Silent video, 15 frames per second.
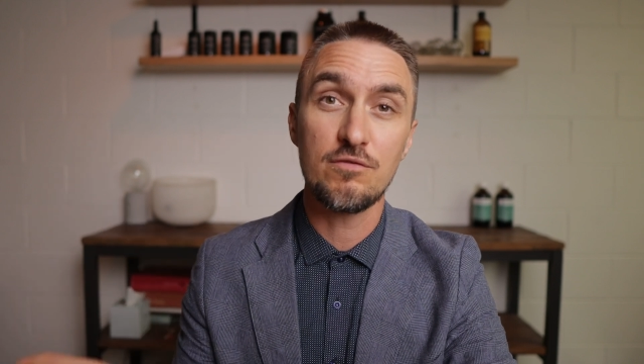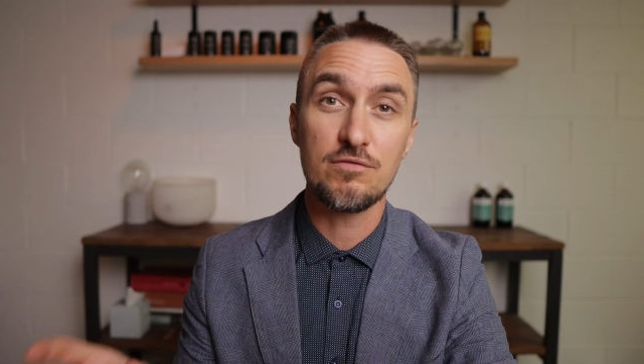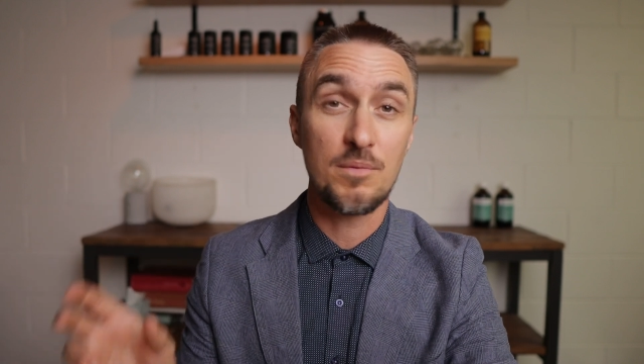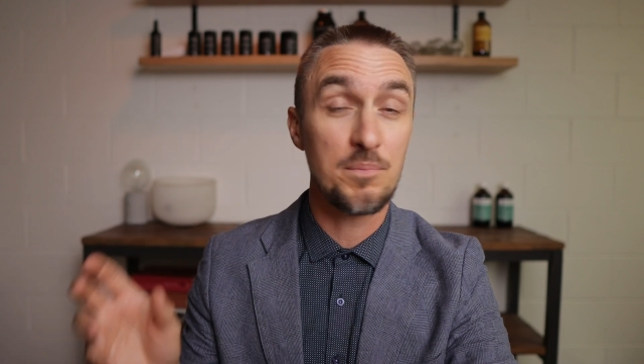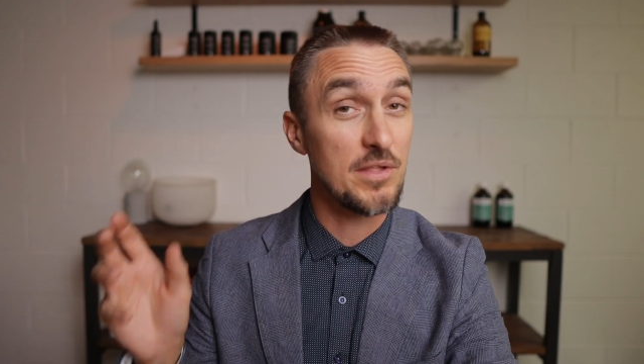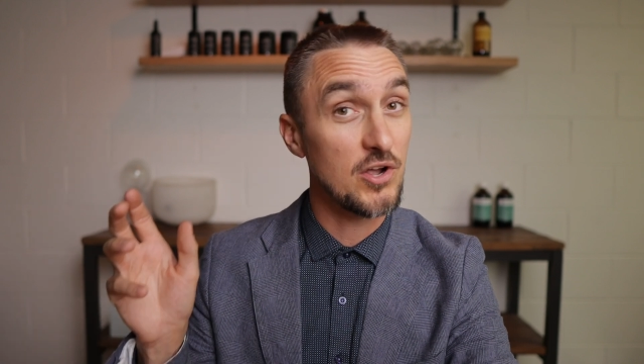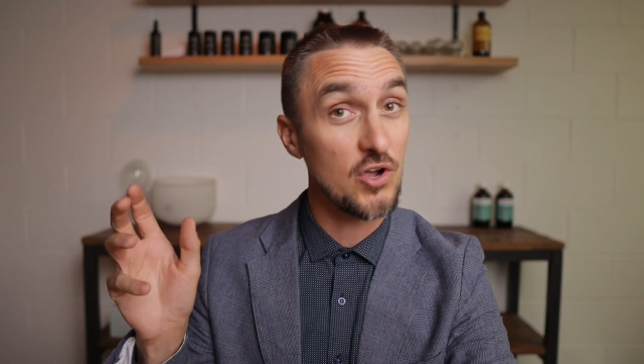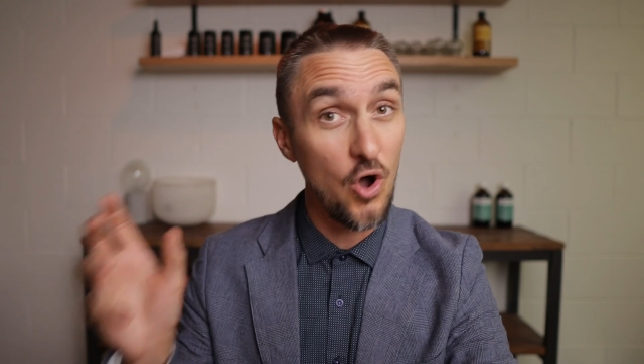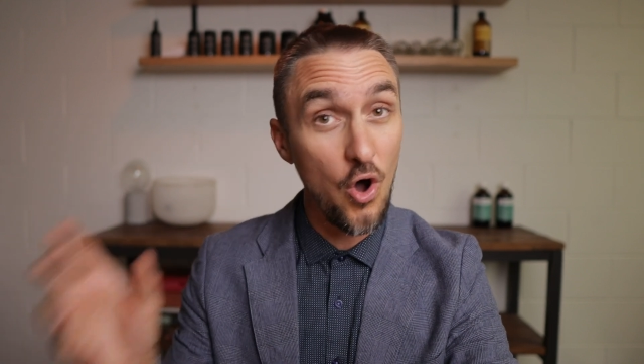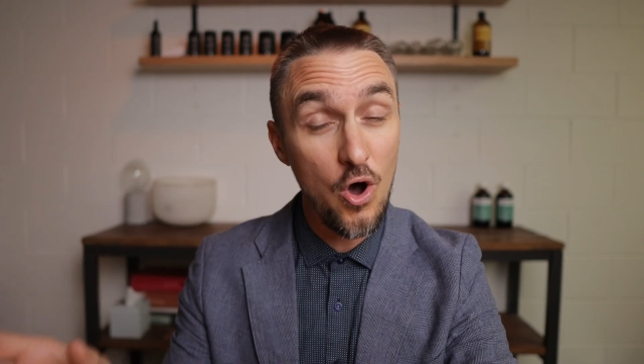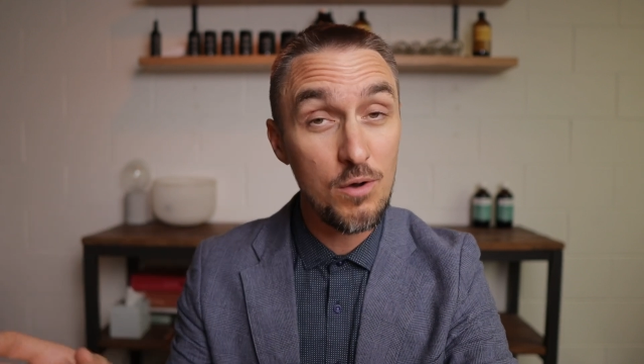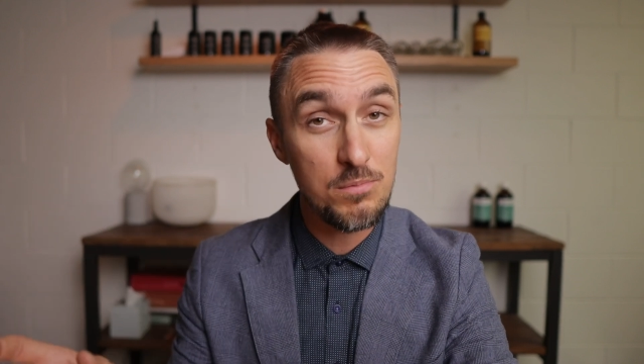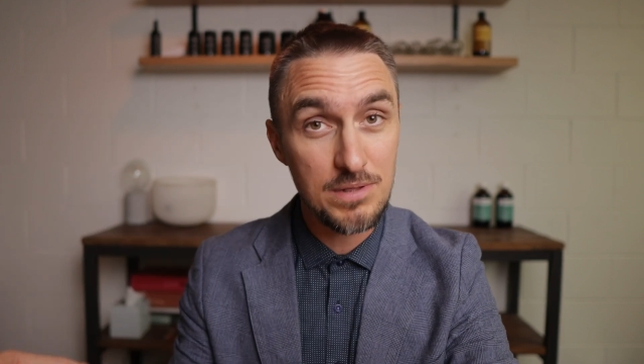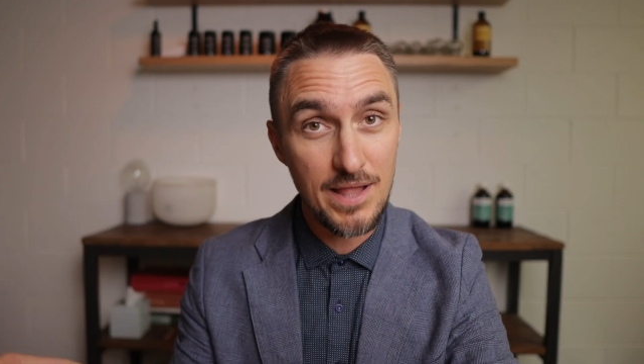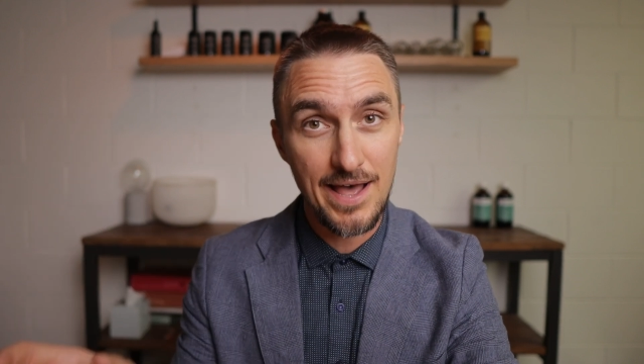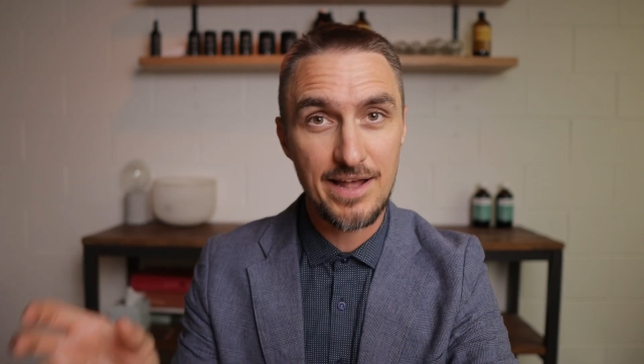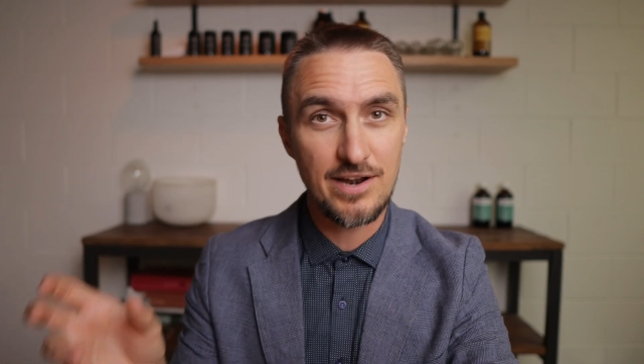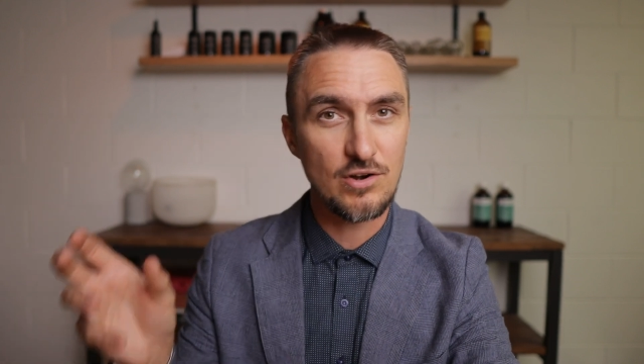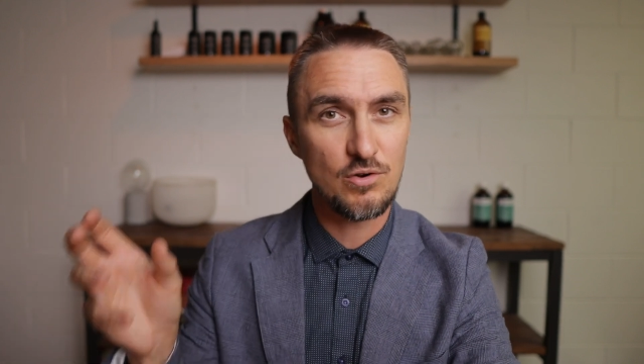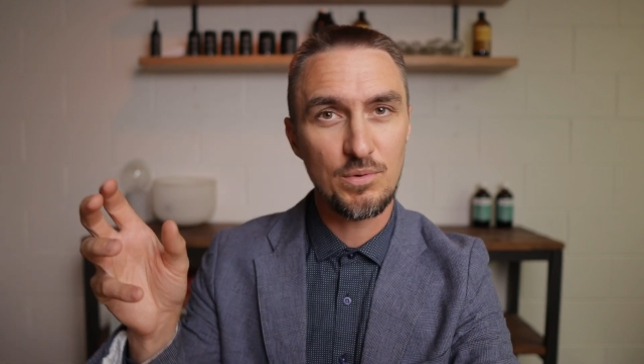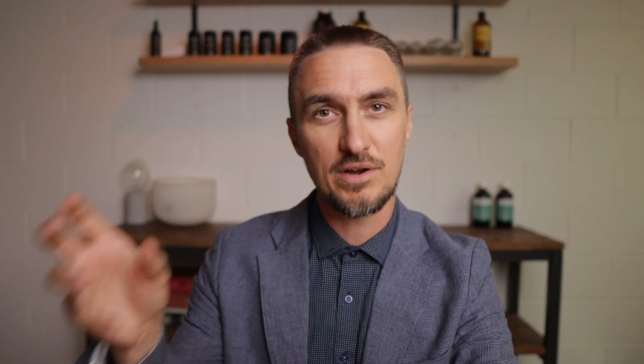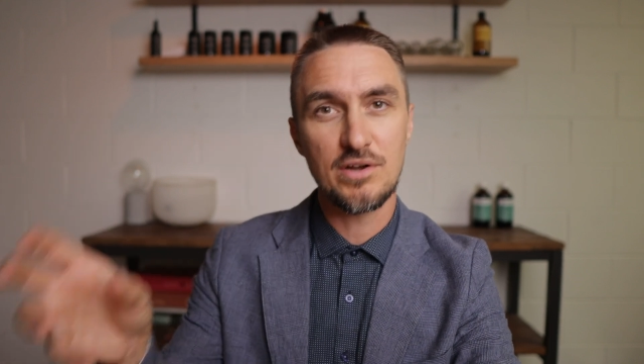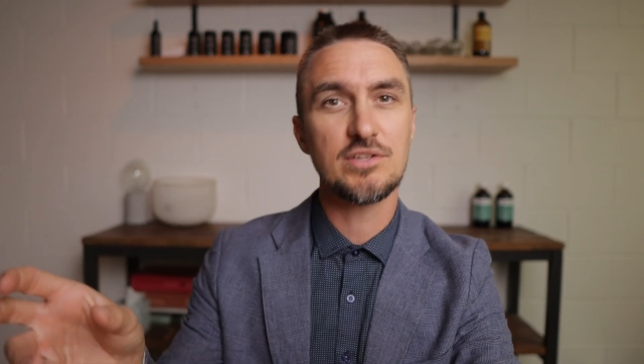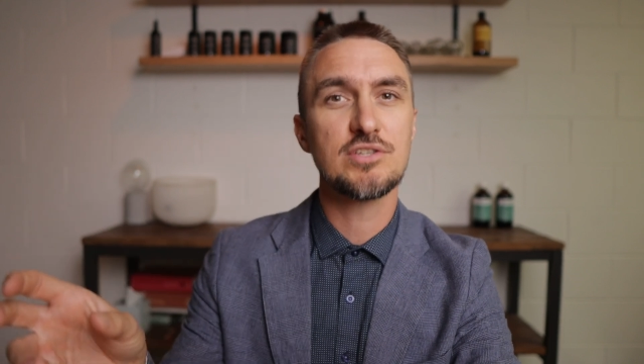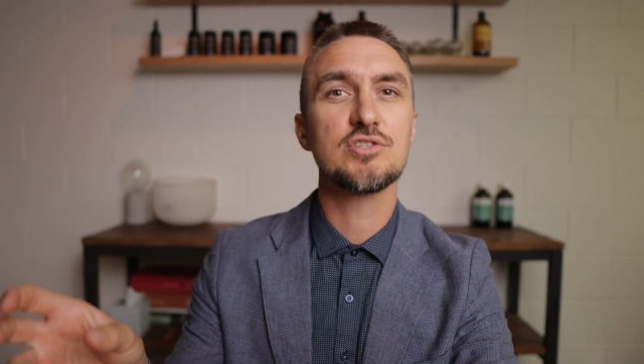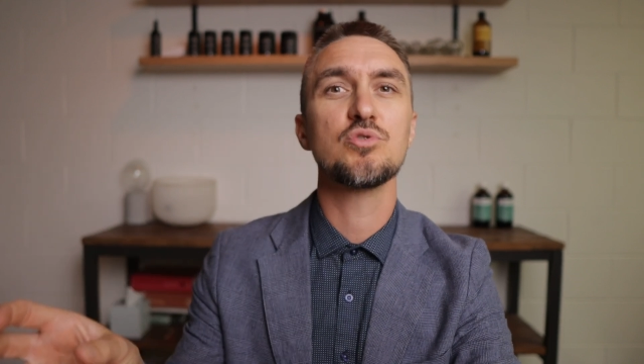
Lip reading: from the gallbladder where it's